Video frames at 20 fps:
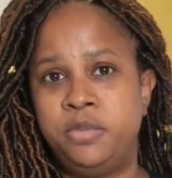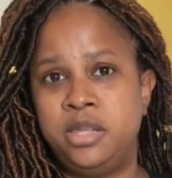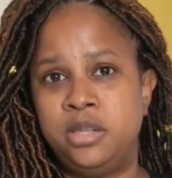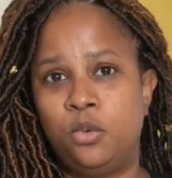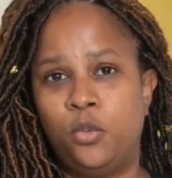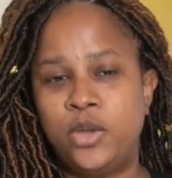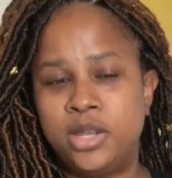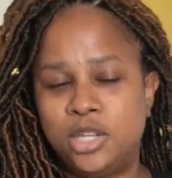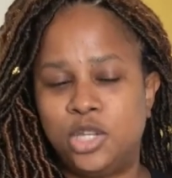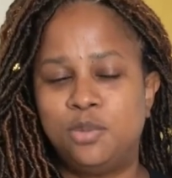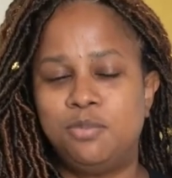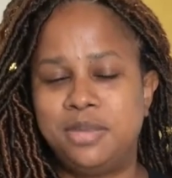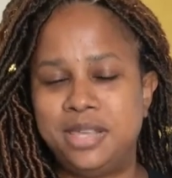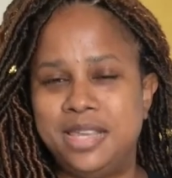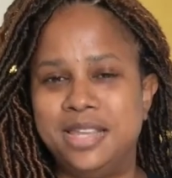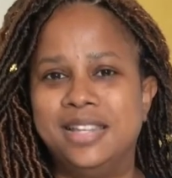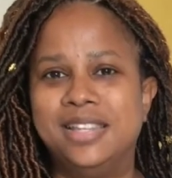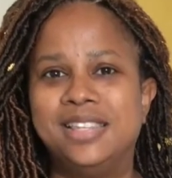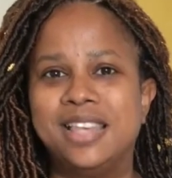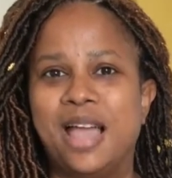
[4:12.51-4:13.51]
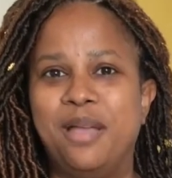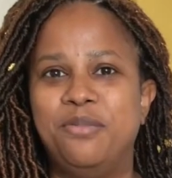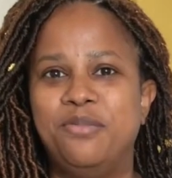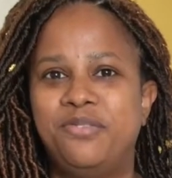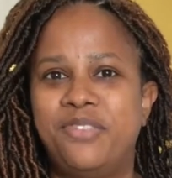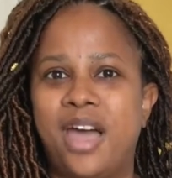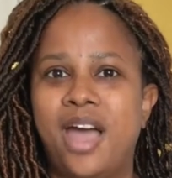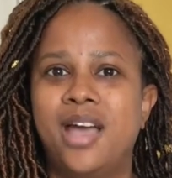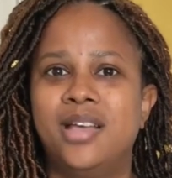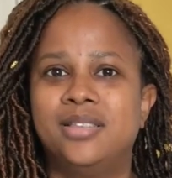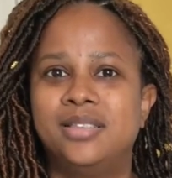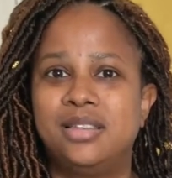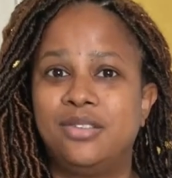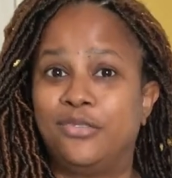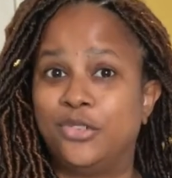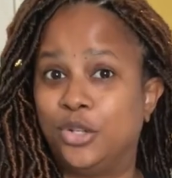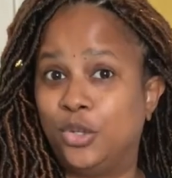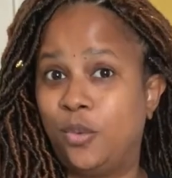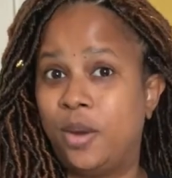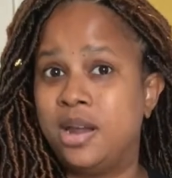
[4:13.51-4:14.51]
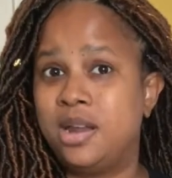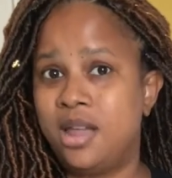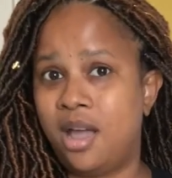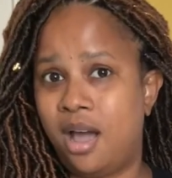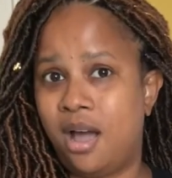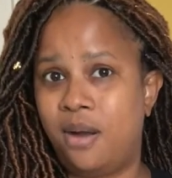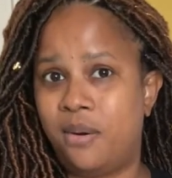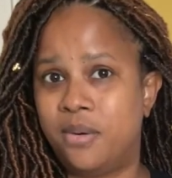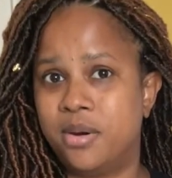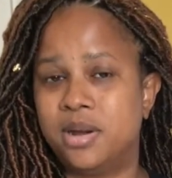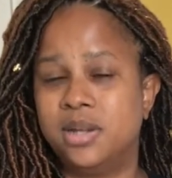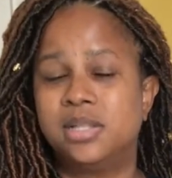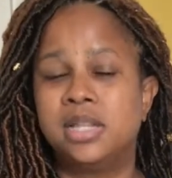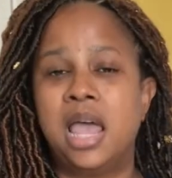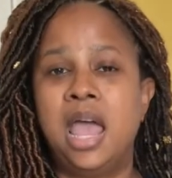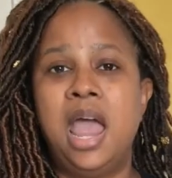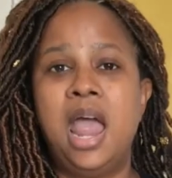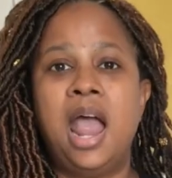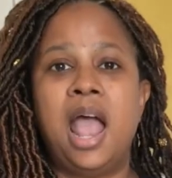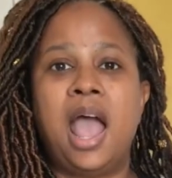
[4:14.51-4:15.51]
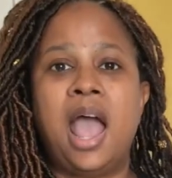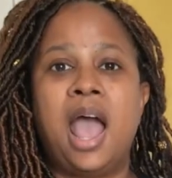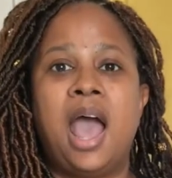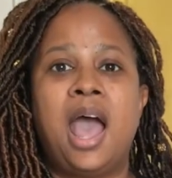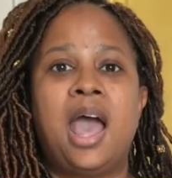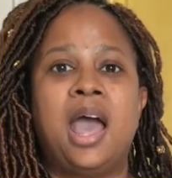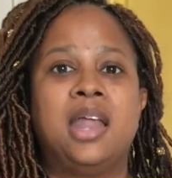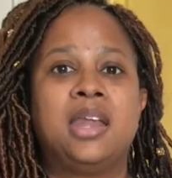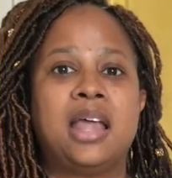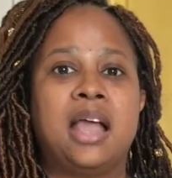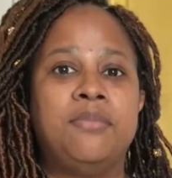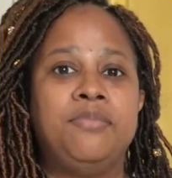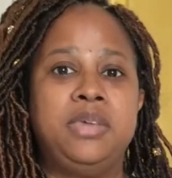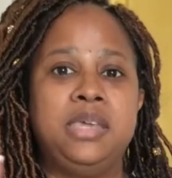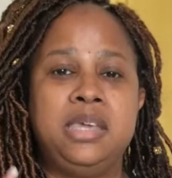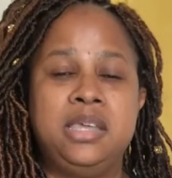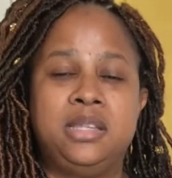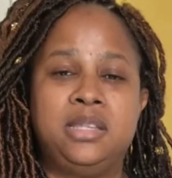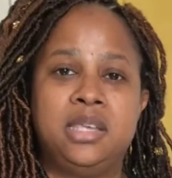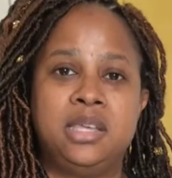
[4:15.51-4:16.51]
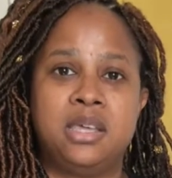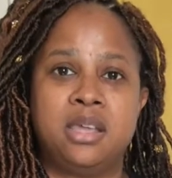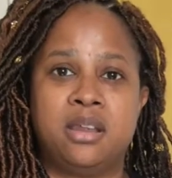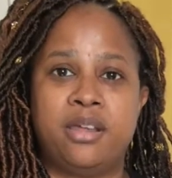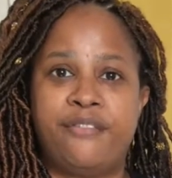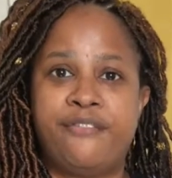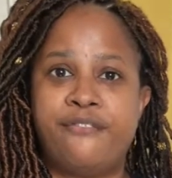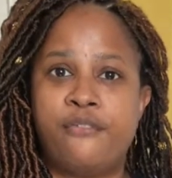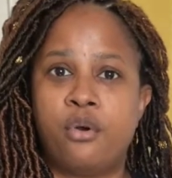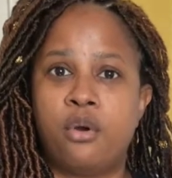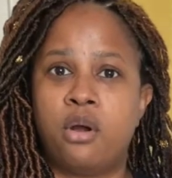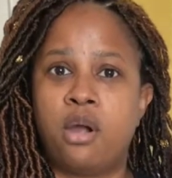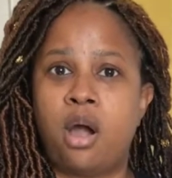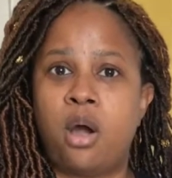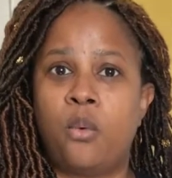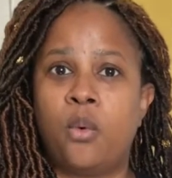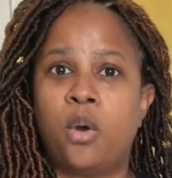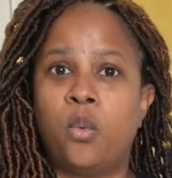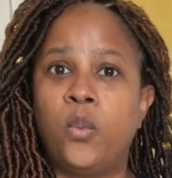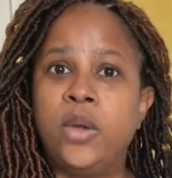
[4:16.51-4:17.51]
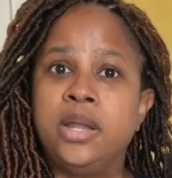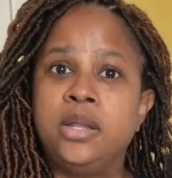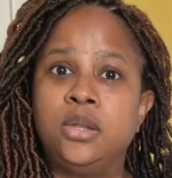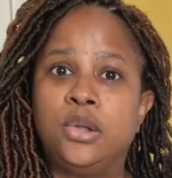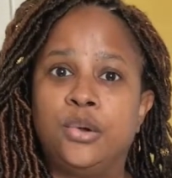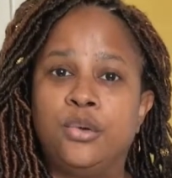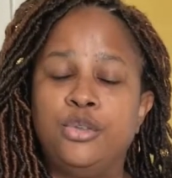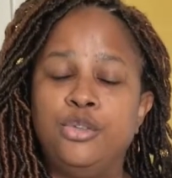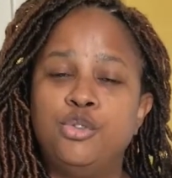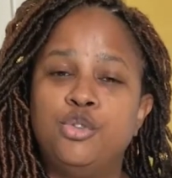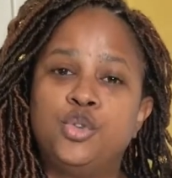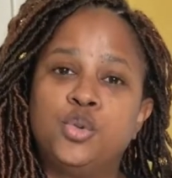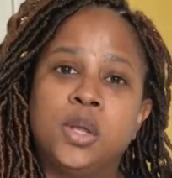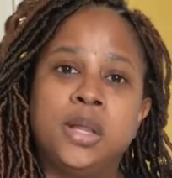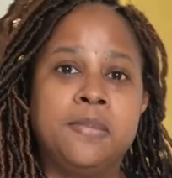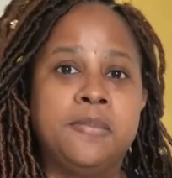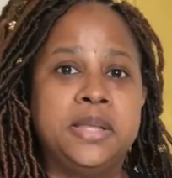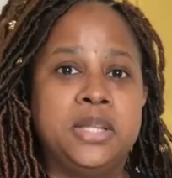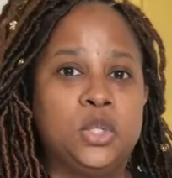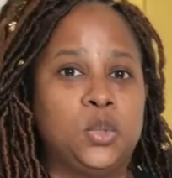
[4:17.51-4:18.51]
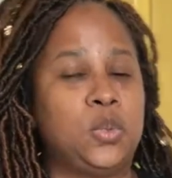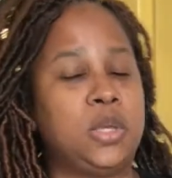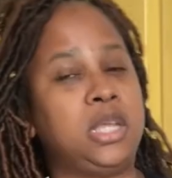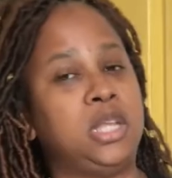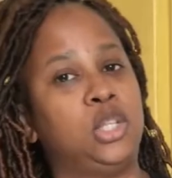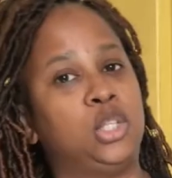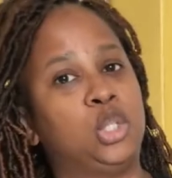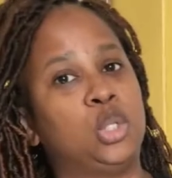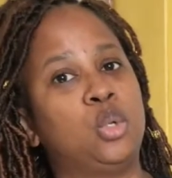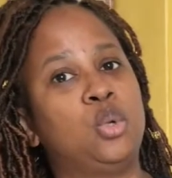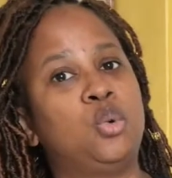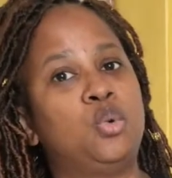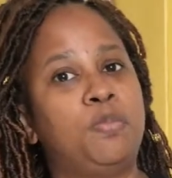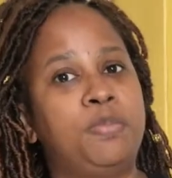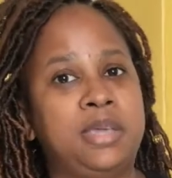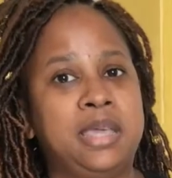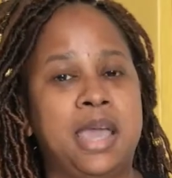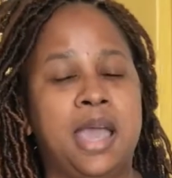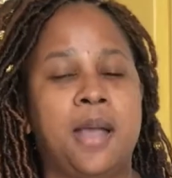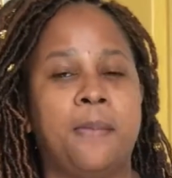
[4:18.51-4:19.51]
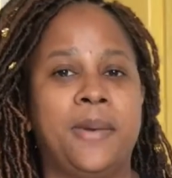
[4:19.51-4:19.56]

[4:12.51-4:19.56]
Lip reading: which means I'm fasting for 20 hours and I'm eating in a 4-hour window, usually between 2 p.m.